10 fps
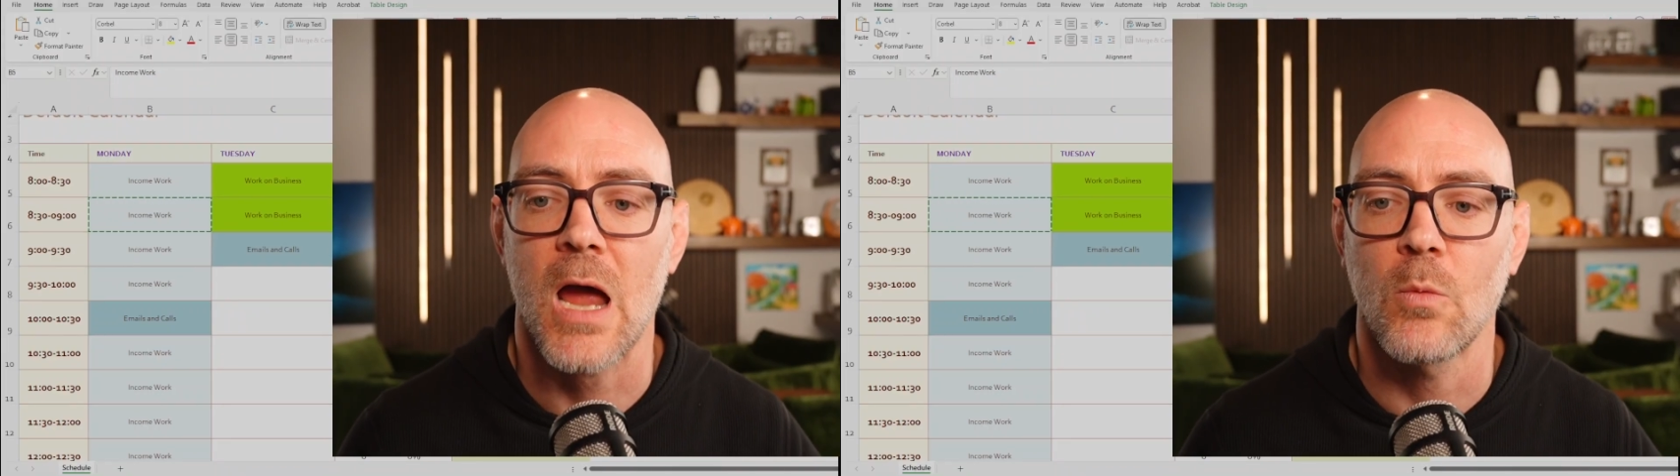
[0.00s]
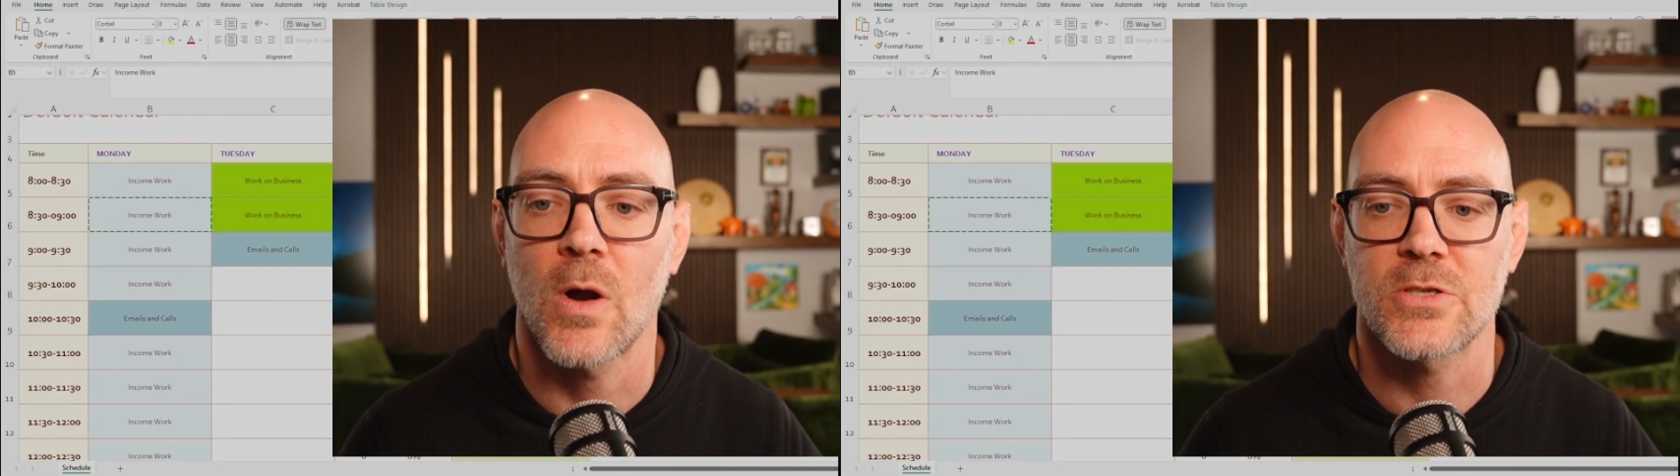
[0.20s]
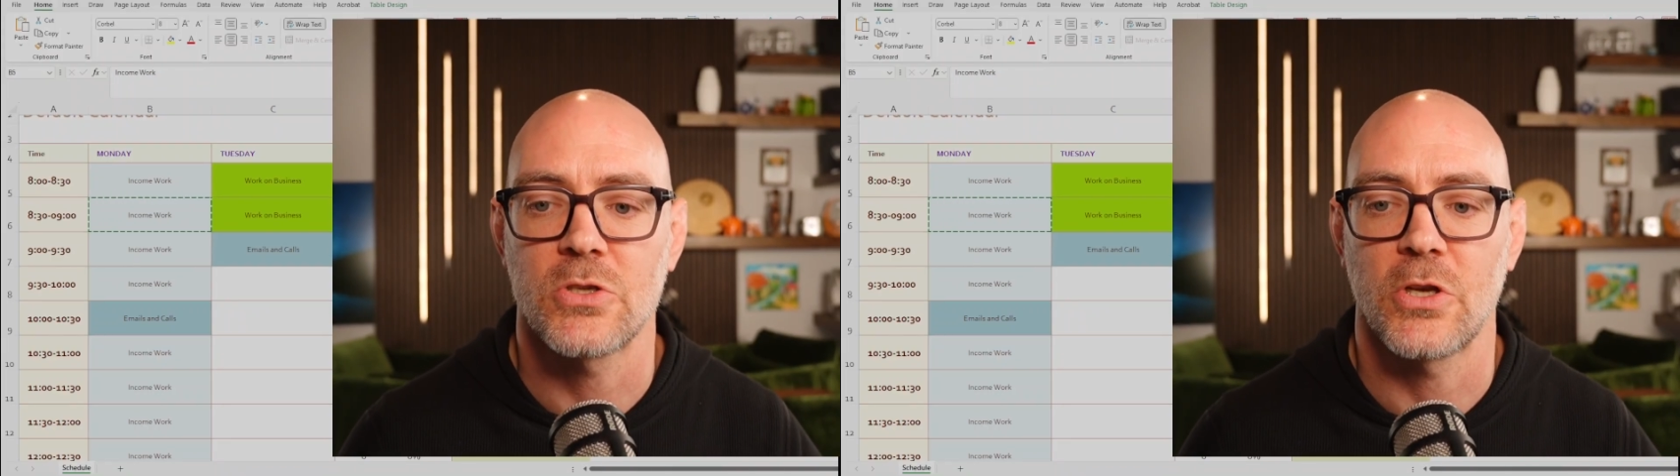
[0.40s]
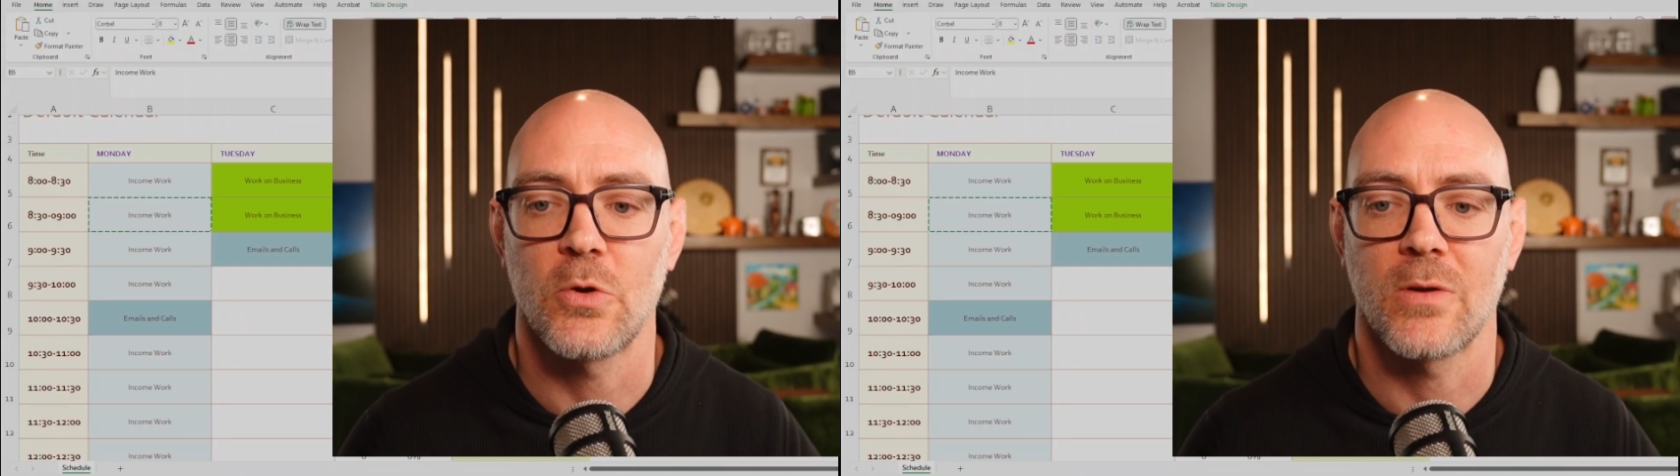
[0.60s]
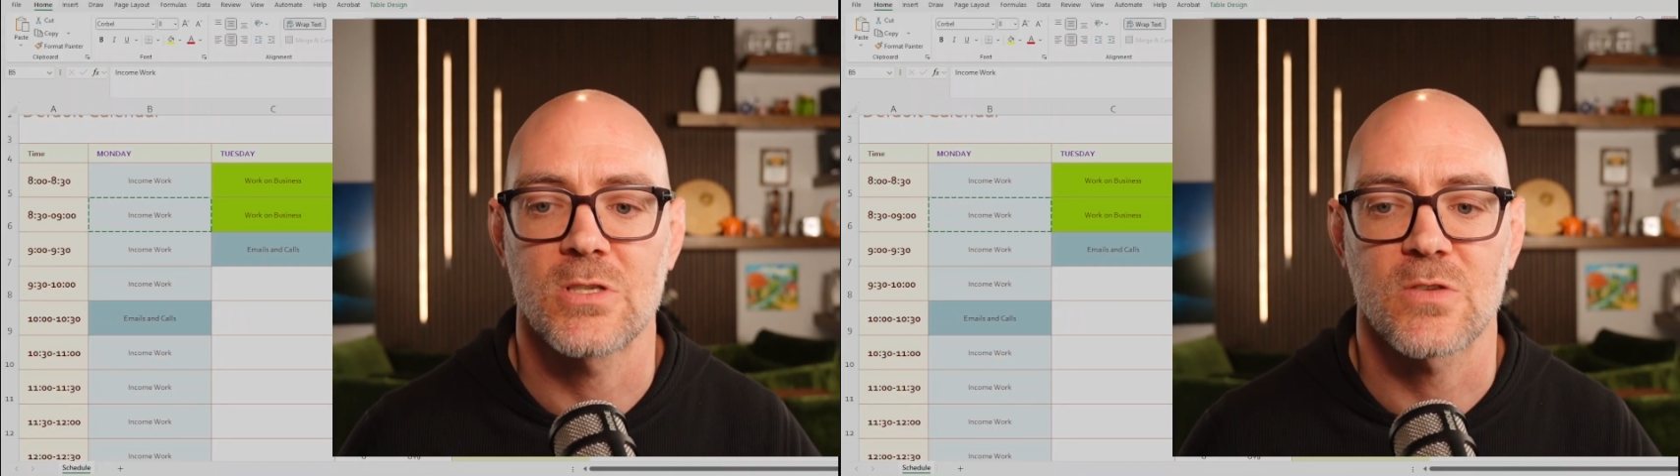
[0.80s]
I want you to
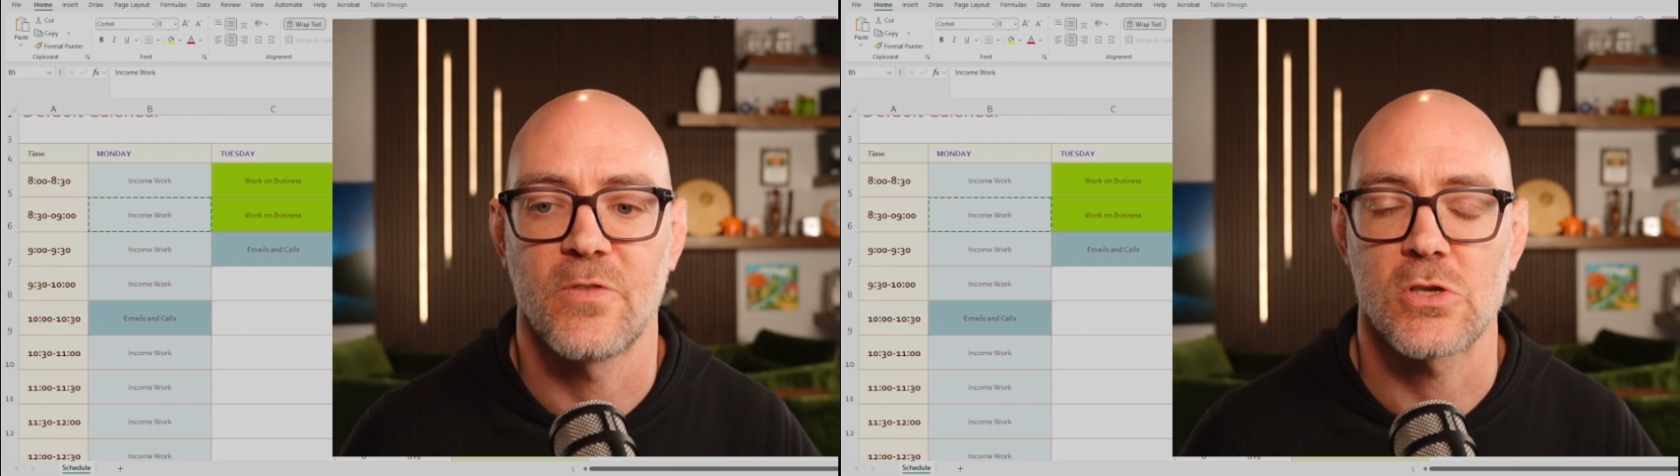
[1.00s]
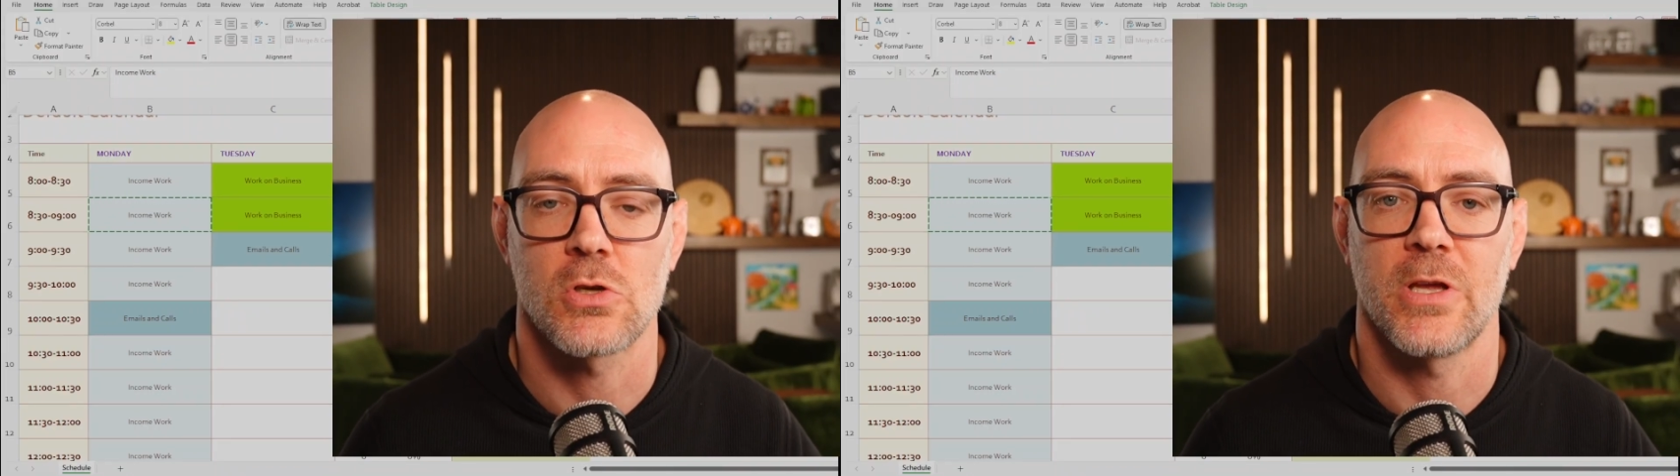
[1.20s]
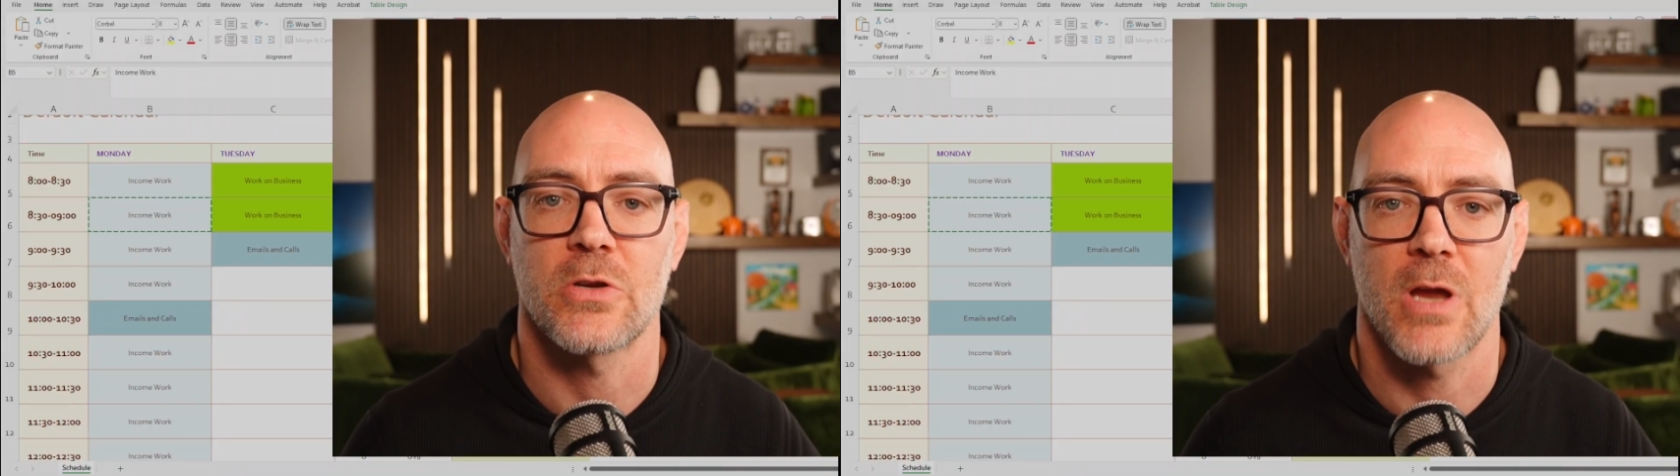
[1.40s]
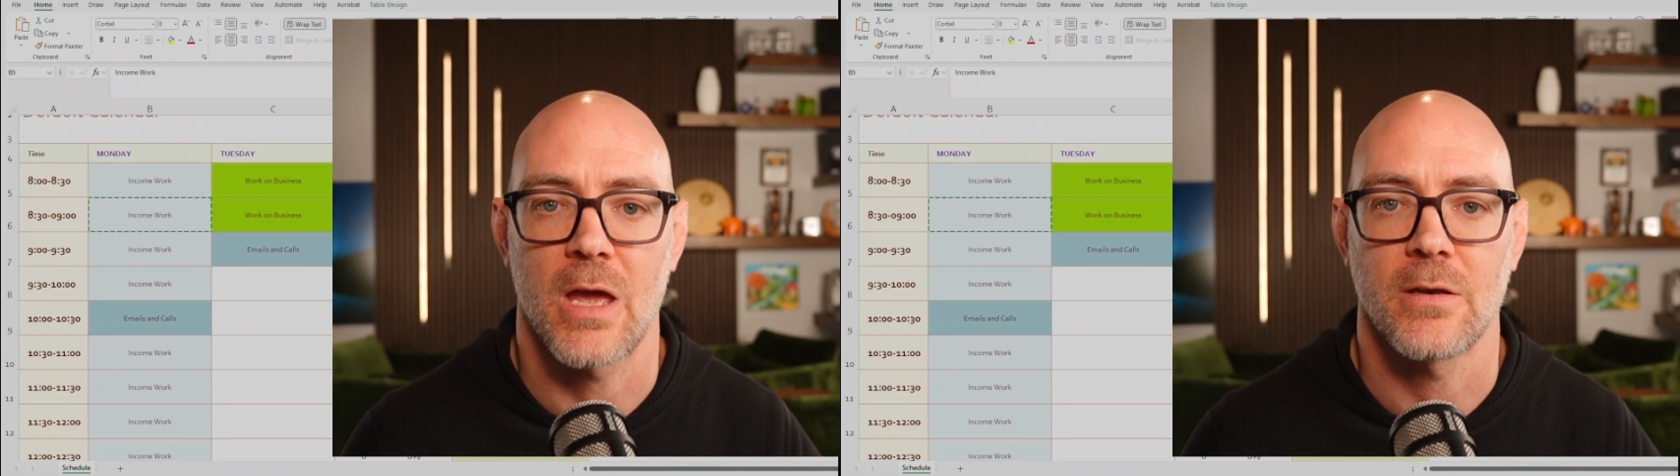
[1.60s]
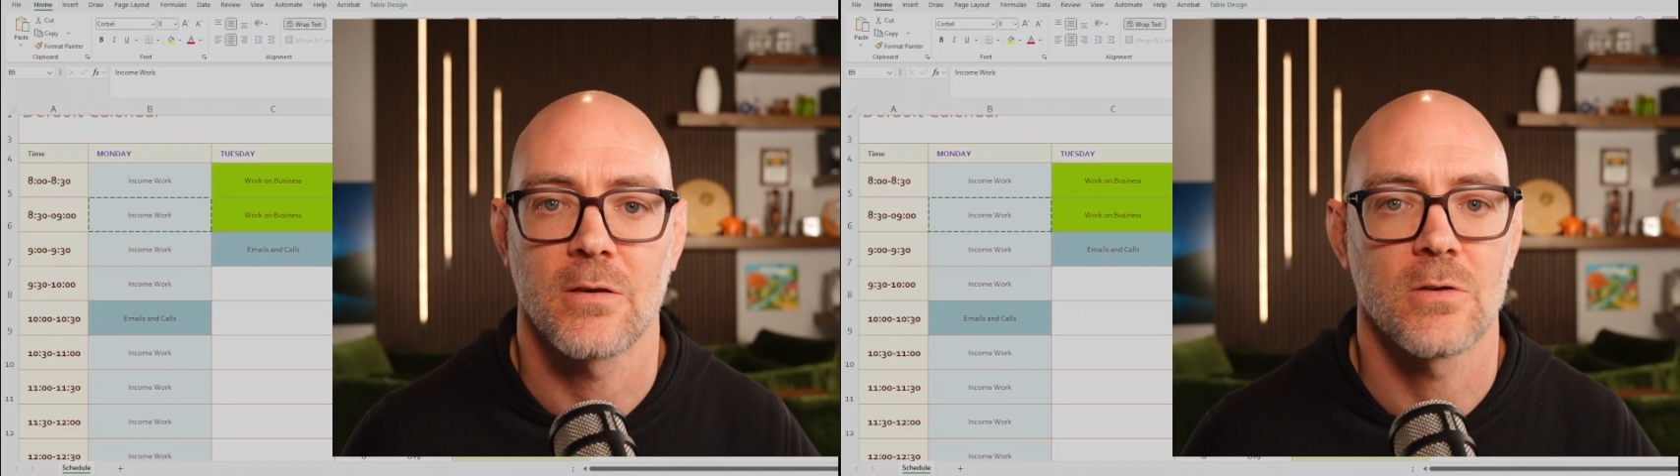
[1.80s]
do it just visually in your head.